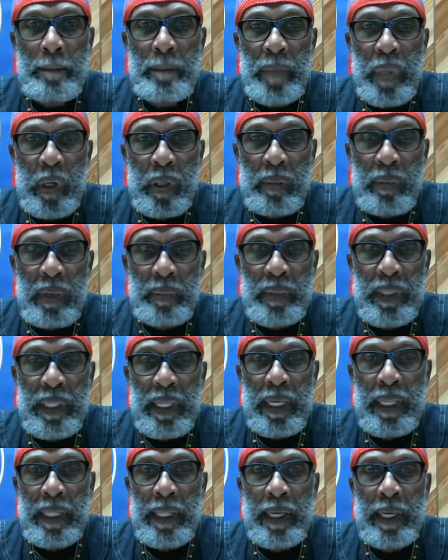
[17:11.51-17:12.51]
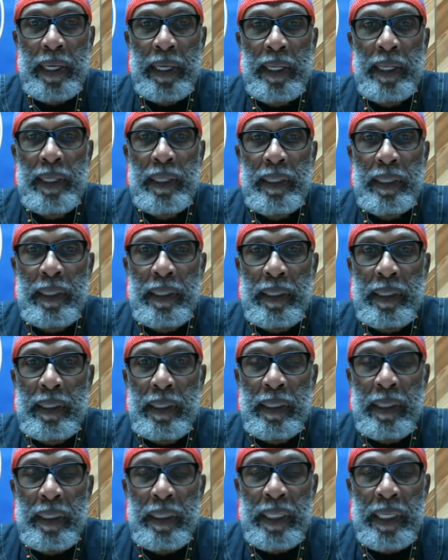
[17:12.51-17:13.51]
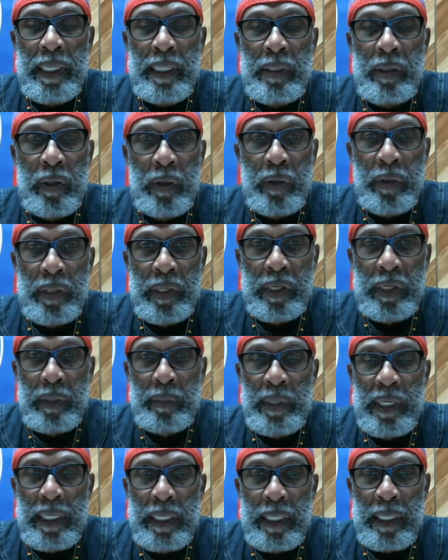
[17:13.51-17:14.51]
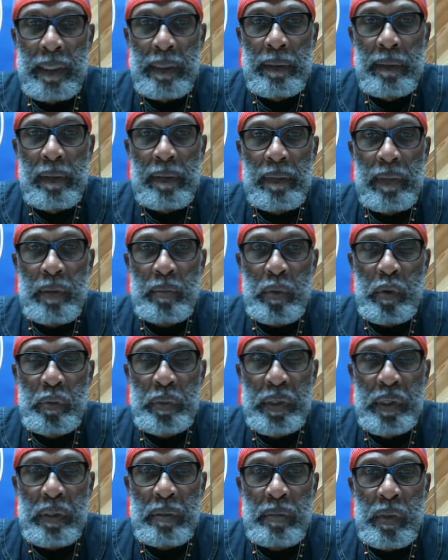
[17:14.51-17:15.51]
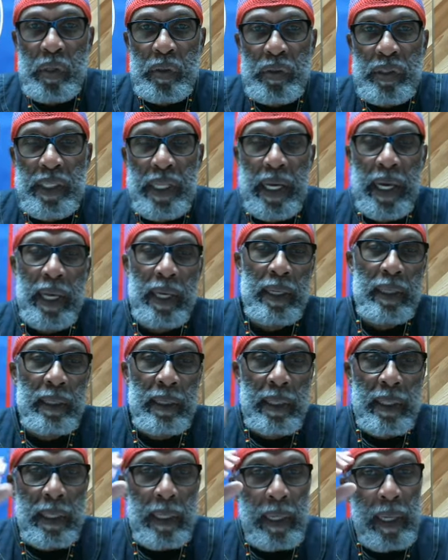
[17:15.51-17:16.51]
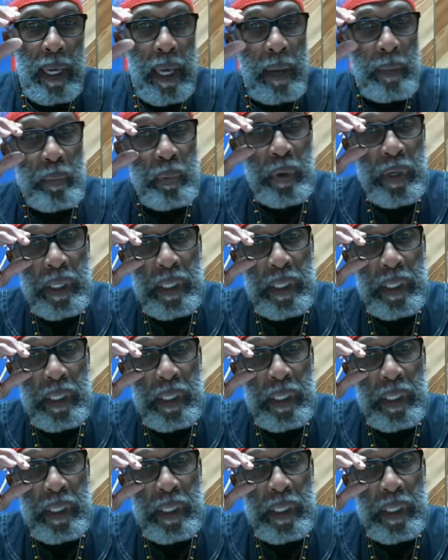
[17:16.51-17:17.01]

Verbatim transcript: burn them up in their land, and then the elite are going to come and get the movement of the Most High and bring